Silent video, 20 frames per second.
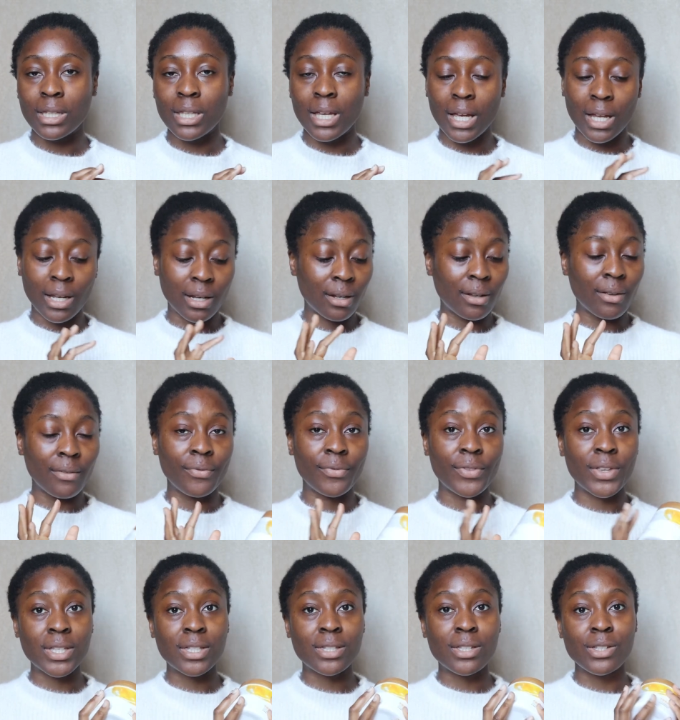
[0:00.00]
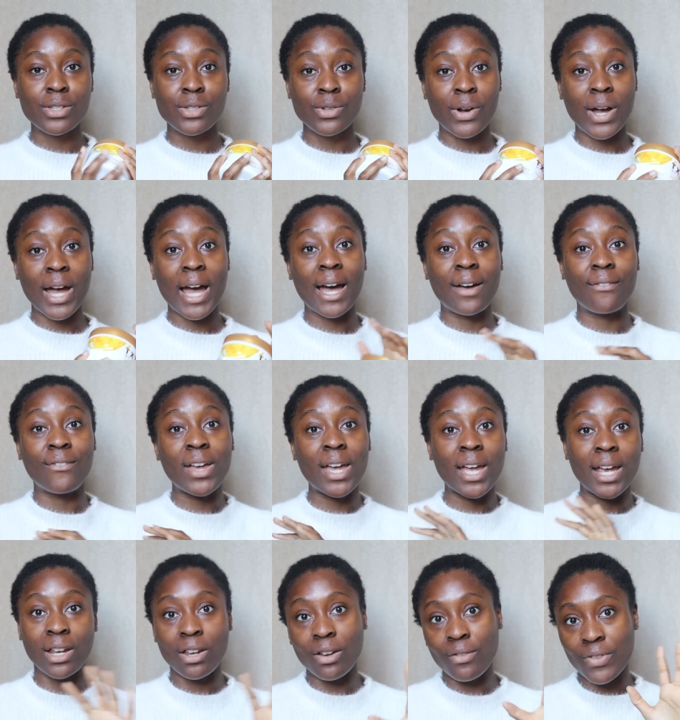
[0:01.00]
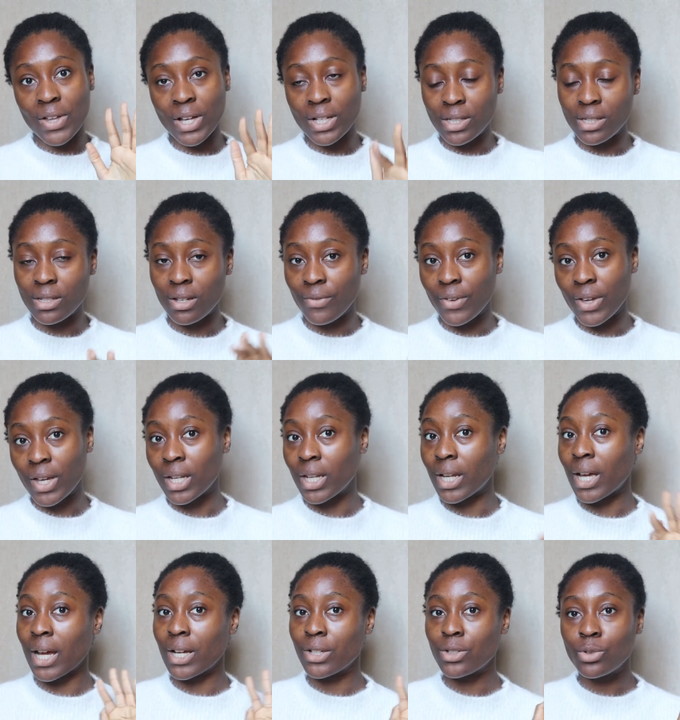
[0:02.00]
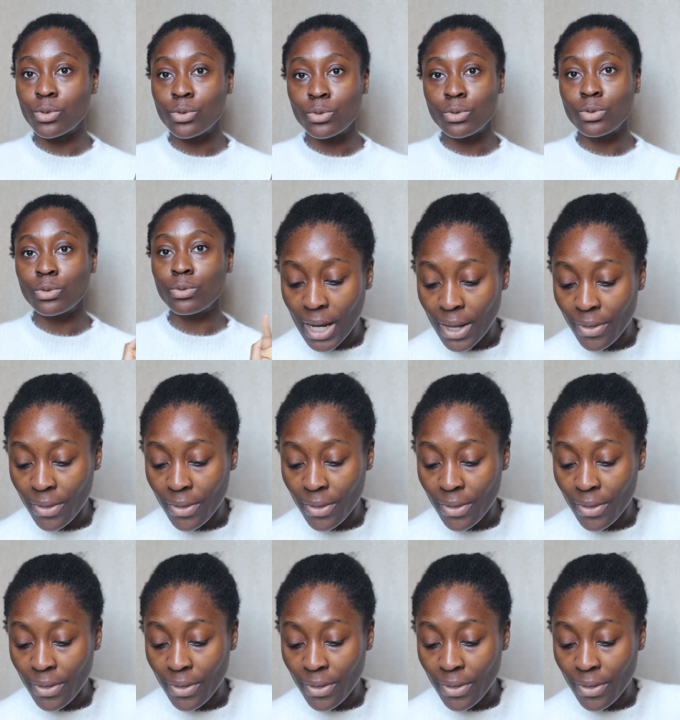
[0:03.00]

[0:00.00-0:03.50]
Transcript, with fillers: then this does not have any of that stuff in it at all.